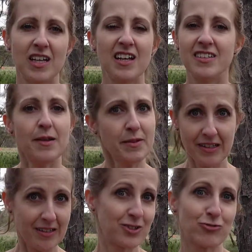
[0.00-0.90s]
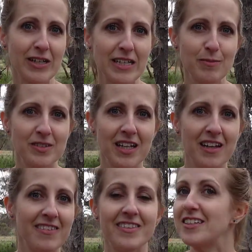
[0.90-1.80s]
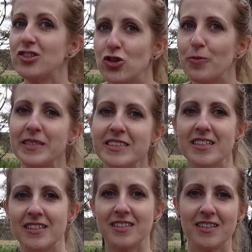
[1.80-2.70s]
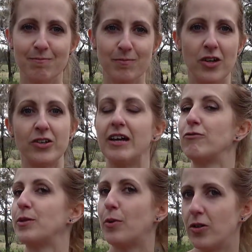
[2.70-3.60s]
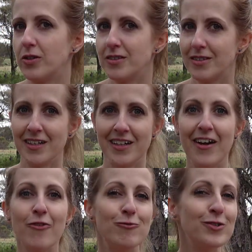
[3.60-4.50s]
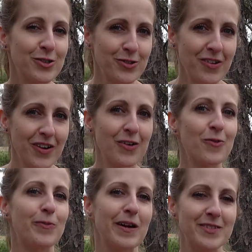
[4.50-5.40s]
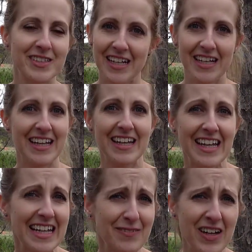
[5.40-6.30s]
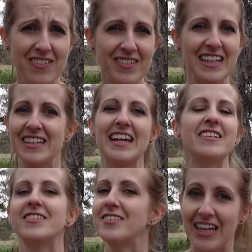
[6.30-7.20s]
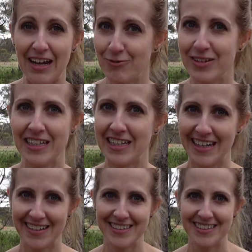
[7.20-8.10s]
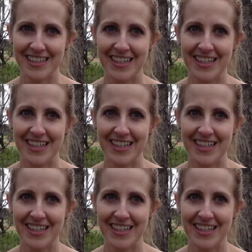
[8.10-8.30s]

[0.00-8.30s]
Something that screams, this is your business, on every post, reel, website, email, and look, everything else.